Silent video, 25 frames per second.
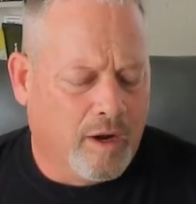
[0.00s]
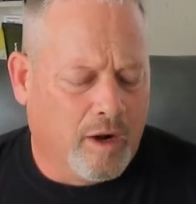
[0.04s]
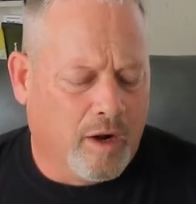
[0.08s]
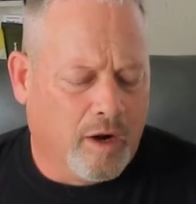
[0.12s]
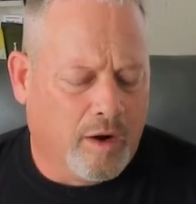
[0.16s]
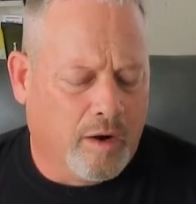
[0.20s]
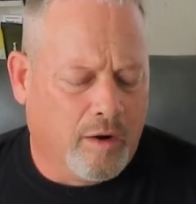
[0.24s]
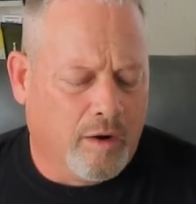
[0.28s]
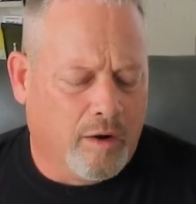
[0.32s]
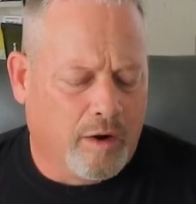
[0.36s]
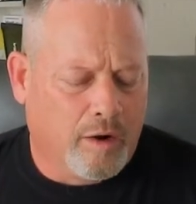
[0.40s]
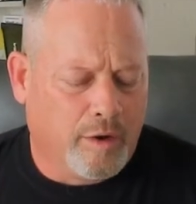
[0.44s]

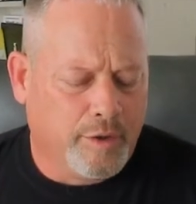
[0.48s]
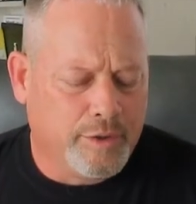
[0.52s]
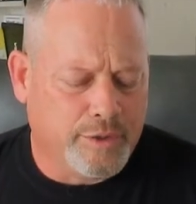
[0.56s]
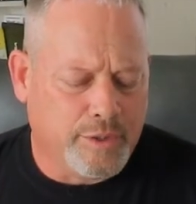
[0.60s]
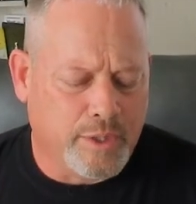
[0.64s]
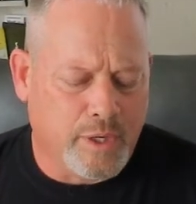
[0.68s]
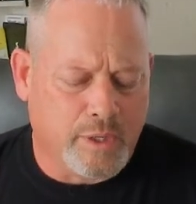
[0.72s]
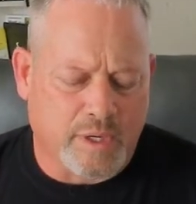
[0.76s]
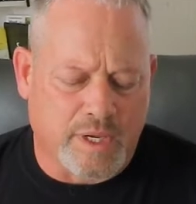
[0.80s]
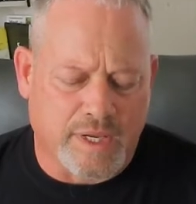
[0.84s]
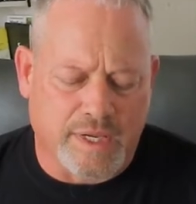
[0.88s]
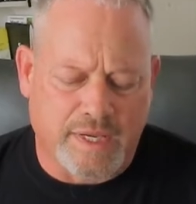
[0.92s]

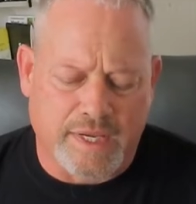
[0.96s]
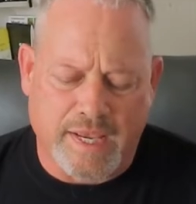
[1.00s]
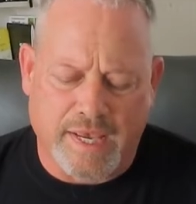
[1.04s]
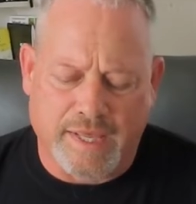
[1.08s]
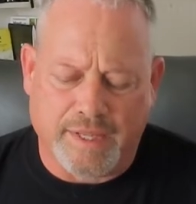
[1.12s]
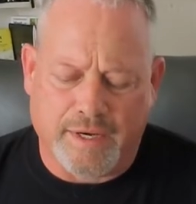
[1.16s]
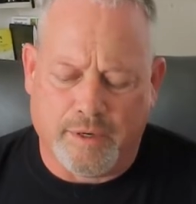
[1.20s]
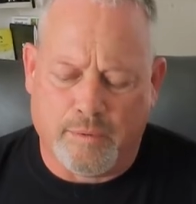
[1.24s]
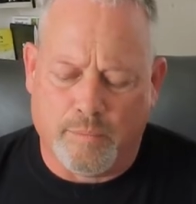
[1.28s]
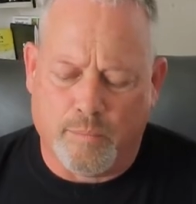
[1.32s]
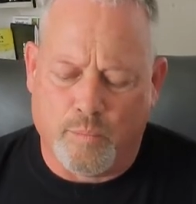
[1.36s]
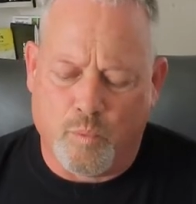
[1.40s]
You can
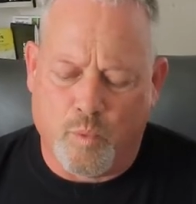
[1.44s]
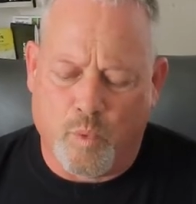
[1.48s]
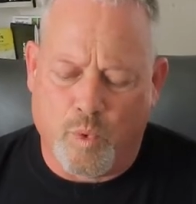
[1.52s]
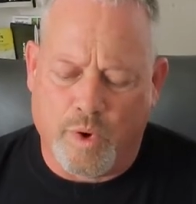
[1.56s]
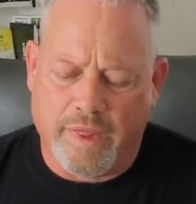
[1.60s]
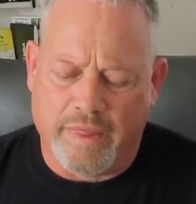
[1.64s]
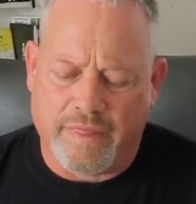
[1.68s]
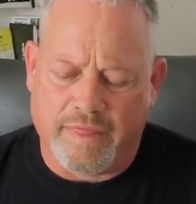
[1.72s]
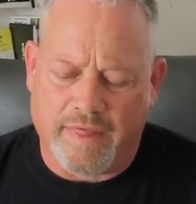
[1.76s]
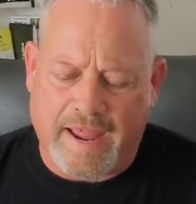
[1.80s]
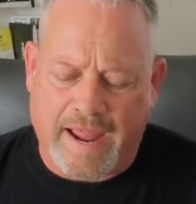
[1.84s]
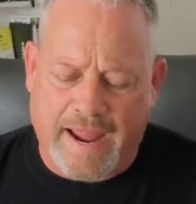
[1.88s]
get them
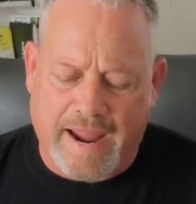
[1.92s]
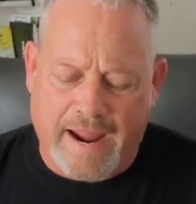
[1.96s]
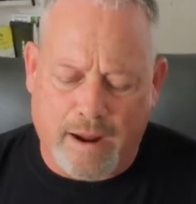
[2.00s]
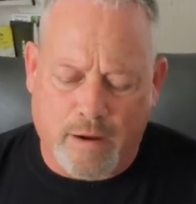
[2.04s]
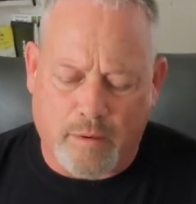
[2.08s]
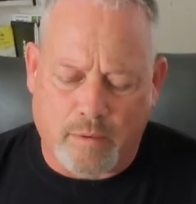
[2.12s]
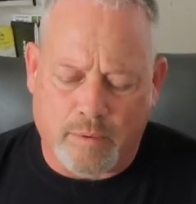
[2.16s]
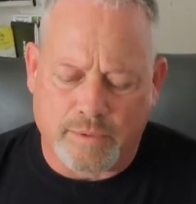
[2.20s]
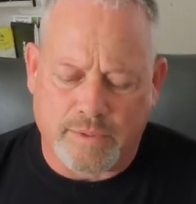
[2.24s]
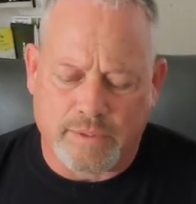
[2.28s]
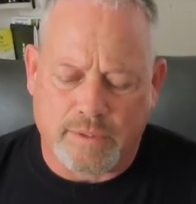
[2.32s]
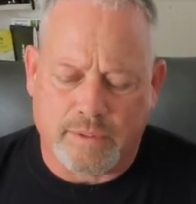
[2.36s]

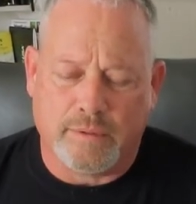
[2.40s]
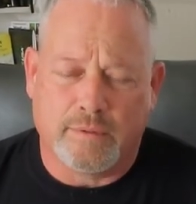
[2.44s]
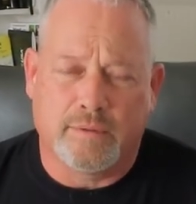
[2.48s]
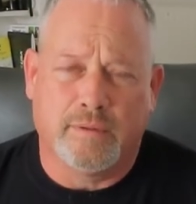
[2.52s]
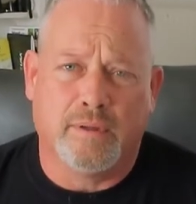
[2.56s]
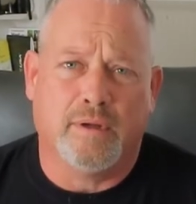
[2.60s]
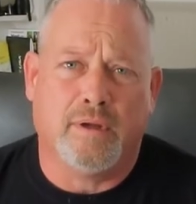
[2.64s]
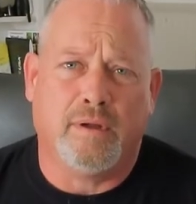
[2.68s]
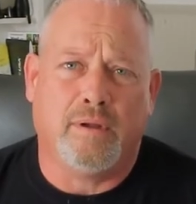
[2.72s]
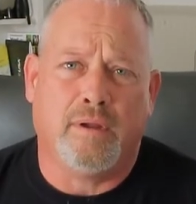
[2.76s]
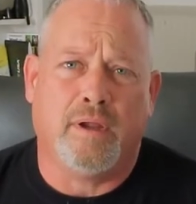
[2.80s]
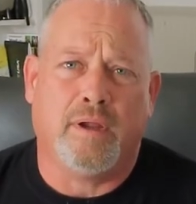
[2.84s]
without
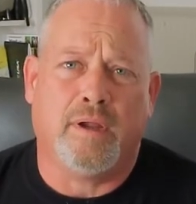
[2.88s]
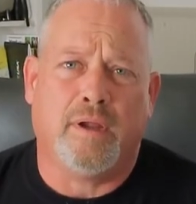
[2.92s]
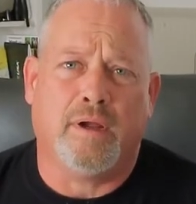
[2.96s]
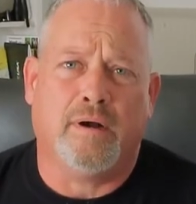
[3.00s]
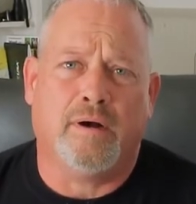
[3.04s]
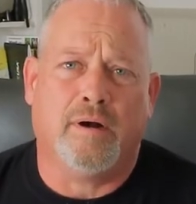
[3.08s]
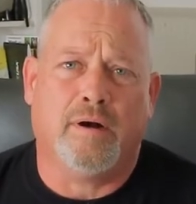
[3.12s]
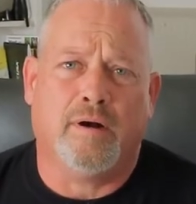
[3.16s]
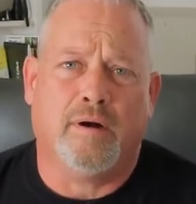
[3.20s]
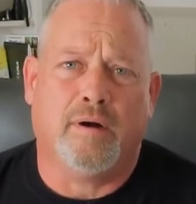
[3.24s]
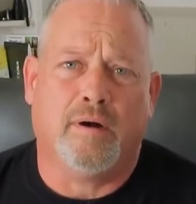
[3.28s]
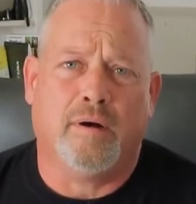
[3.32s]
the
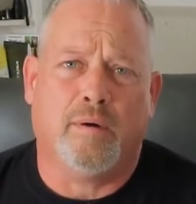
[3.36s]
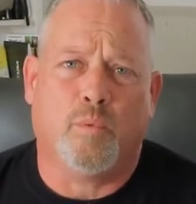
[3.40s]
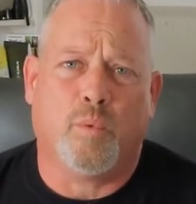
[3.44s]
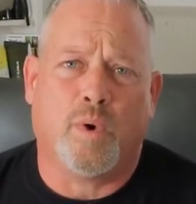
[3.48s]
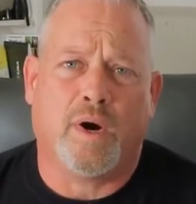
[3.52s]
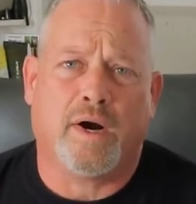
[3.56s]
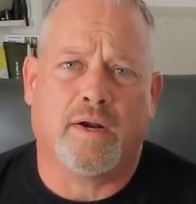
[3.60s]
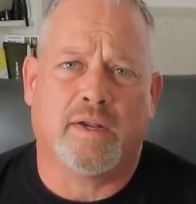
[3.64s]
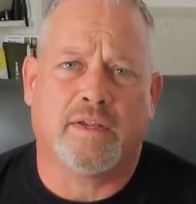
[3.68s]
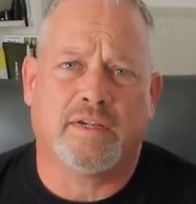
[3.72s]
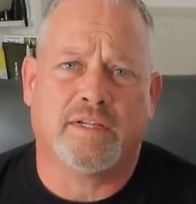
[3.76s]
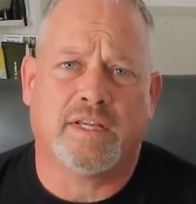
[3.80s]

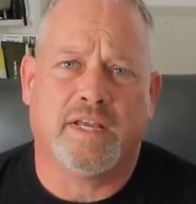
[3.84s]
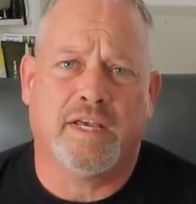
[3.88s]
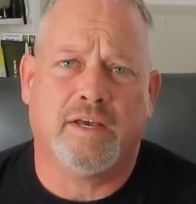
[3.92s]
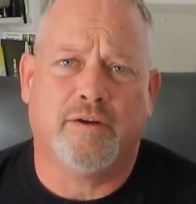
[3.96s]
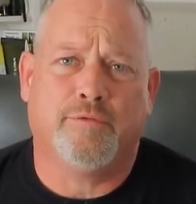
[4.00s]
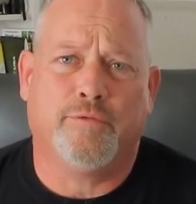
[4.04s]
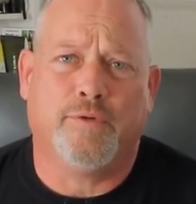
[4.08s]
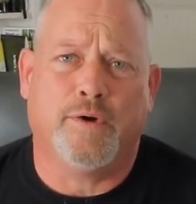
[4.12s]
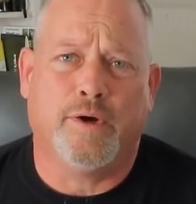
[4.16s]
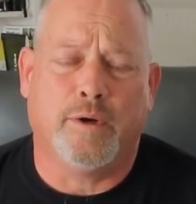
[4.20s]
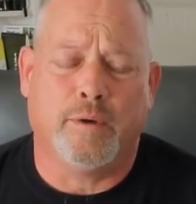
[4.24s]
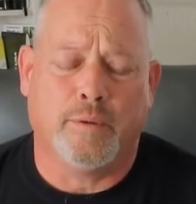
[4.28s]
wireless
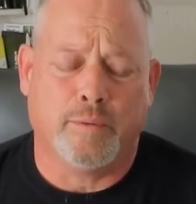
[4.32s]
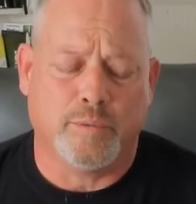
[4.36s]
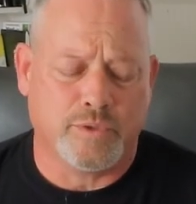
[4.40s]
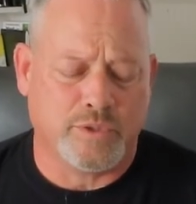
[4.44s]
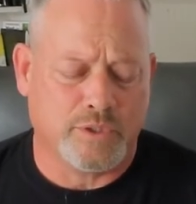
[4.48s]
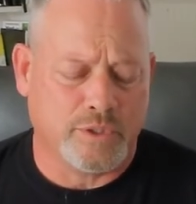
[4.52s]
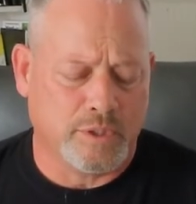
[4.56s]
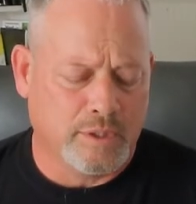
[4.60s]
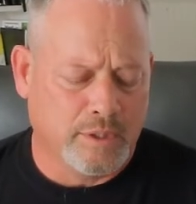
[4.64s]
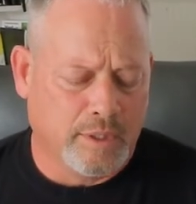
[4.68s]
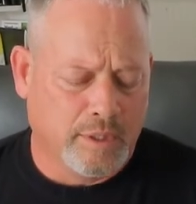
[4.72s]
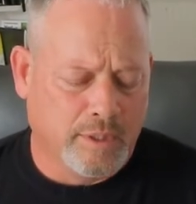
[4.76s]

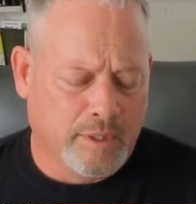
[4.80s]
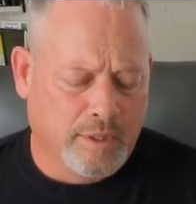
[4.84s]
headphones